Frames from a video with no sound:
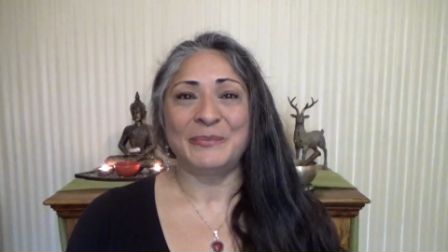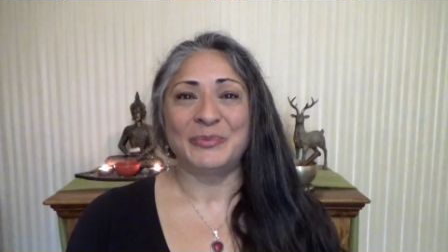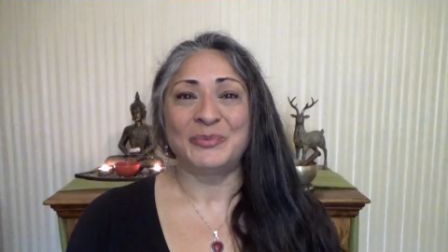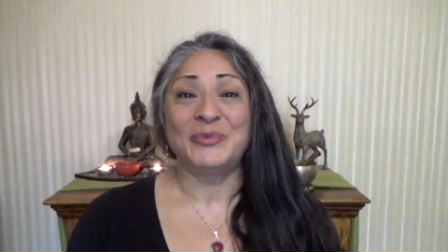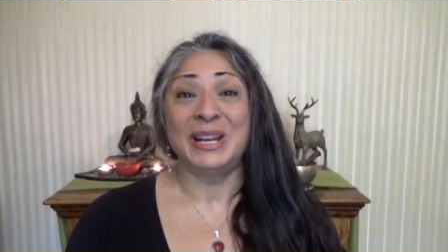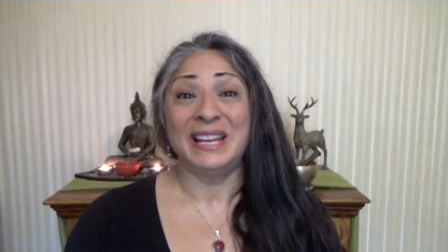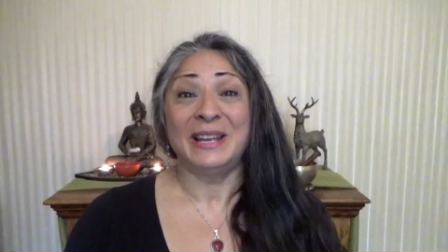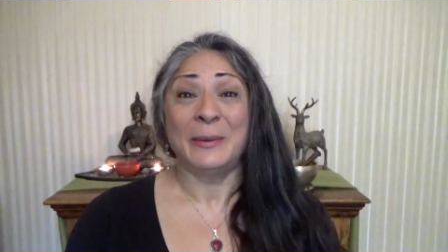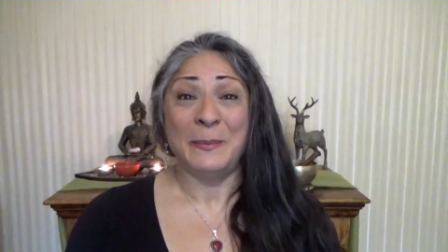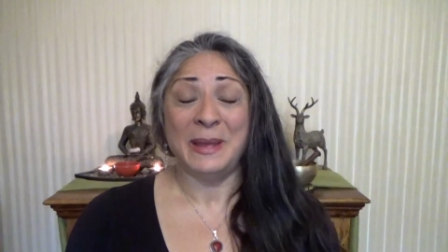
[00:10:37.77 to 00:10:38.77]
really
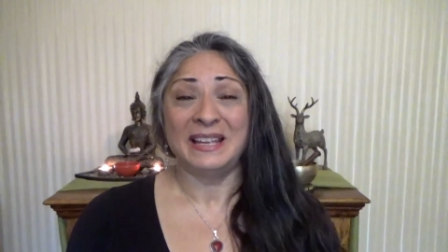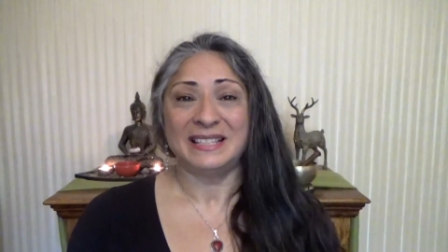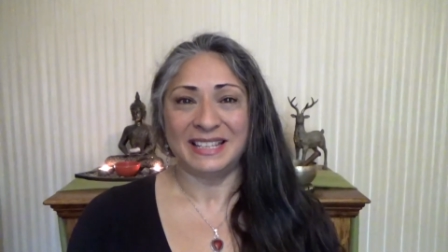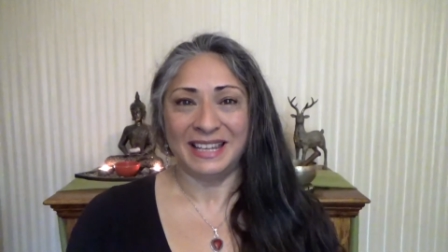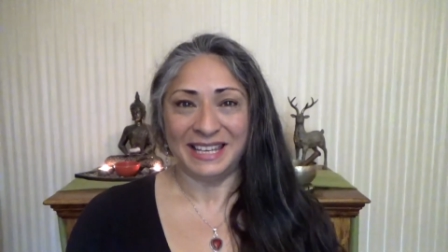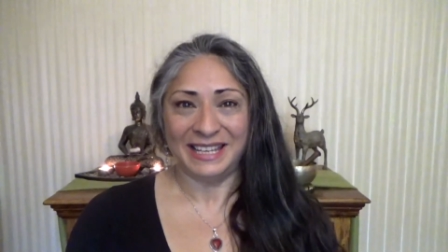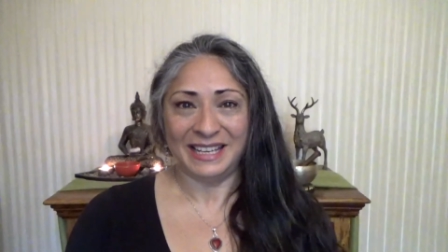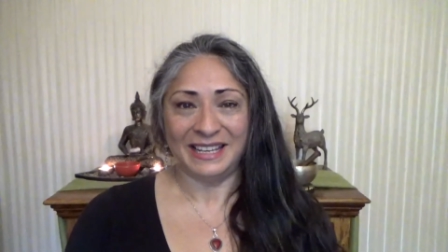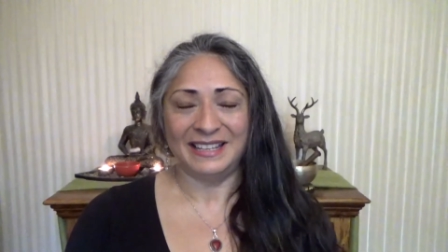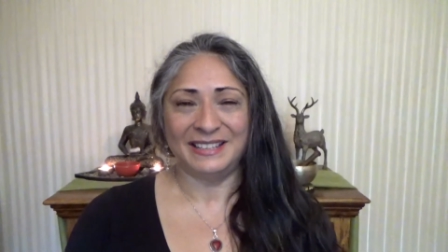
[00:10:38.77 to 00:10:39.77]
commit and
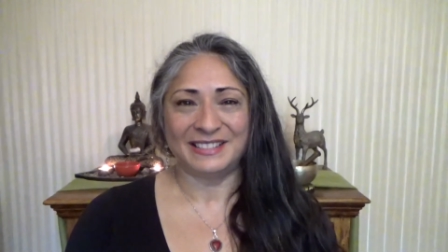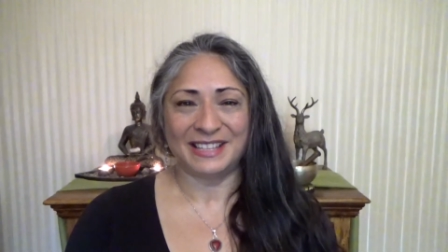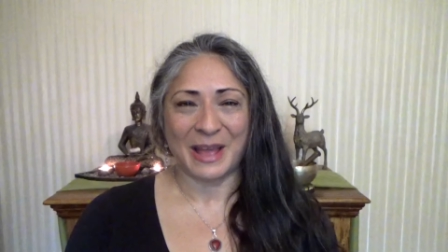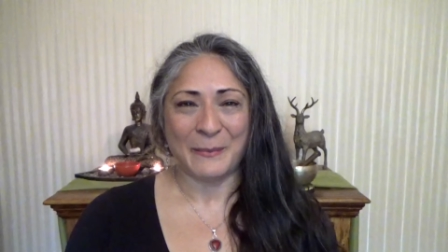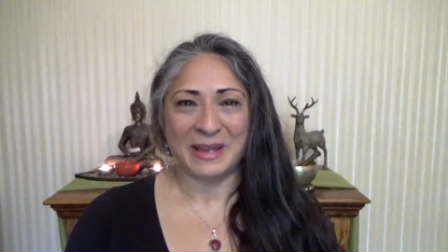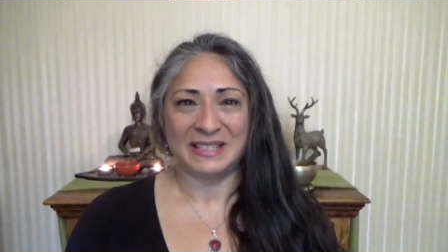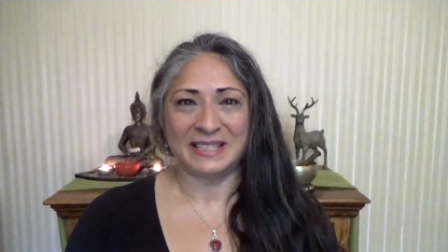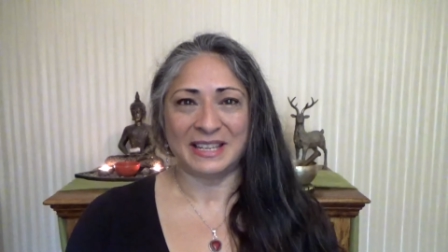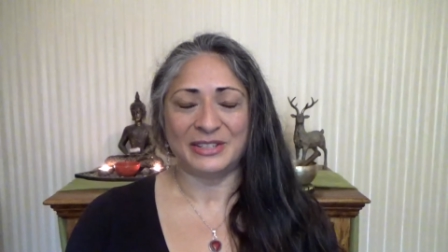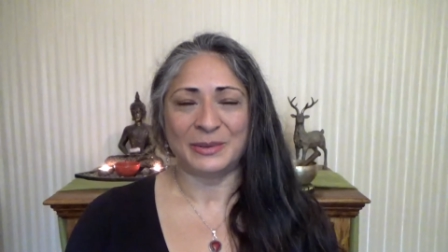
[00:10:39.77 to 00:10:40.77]
lean in to that
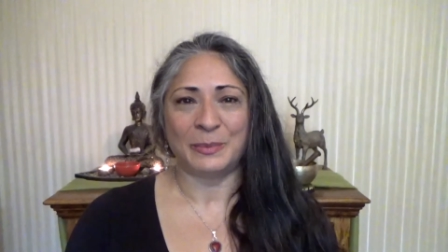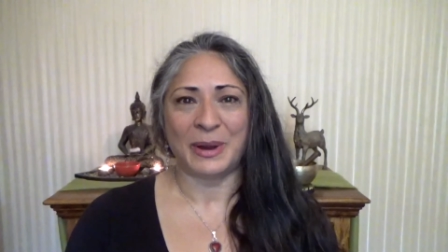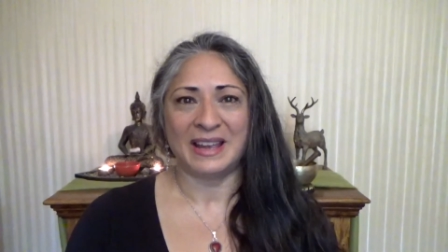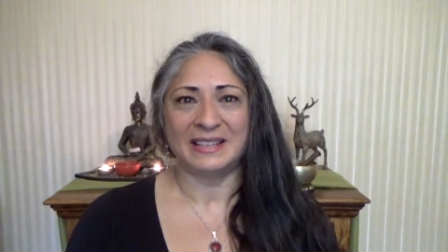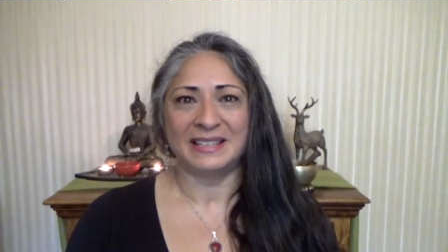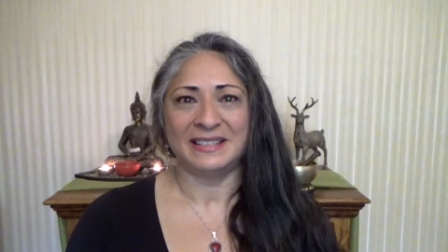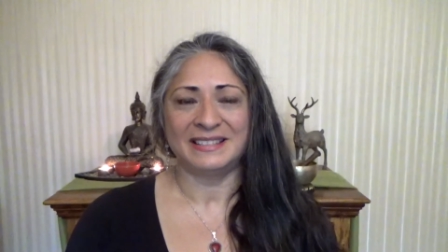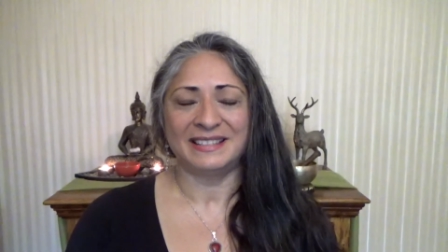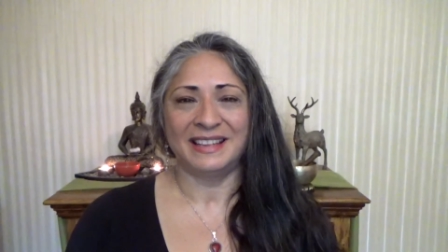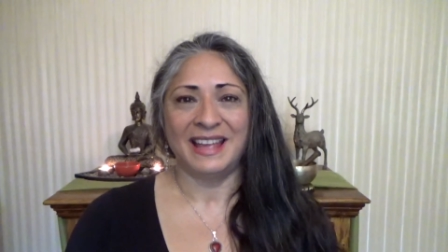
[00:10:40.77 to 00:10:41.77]
meditation
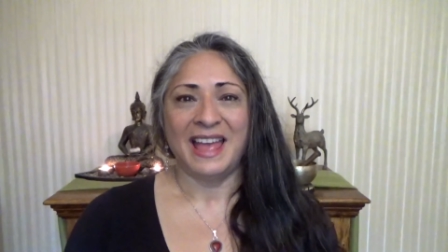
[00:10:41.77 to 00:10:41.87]
practice.